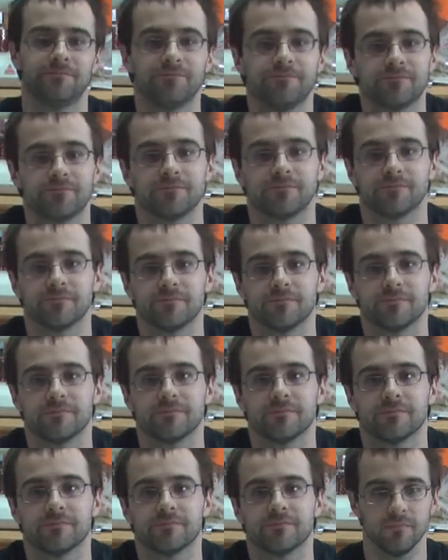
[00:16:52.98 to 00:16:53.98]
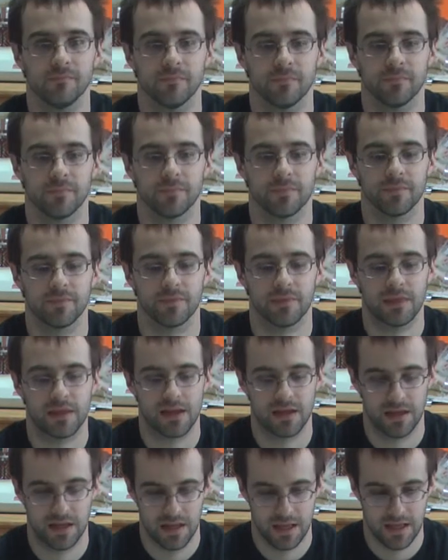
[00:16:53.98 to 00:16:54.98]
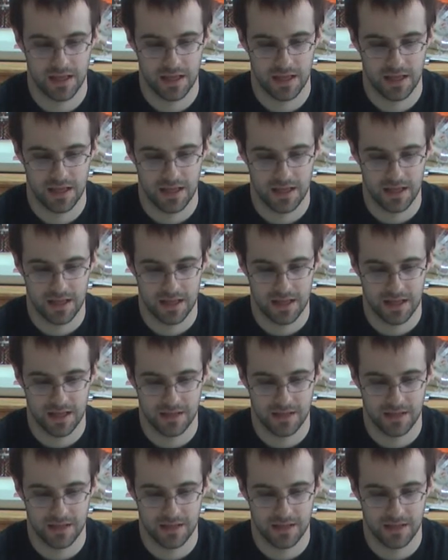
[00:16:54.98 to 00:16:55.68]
Nobody speaks.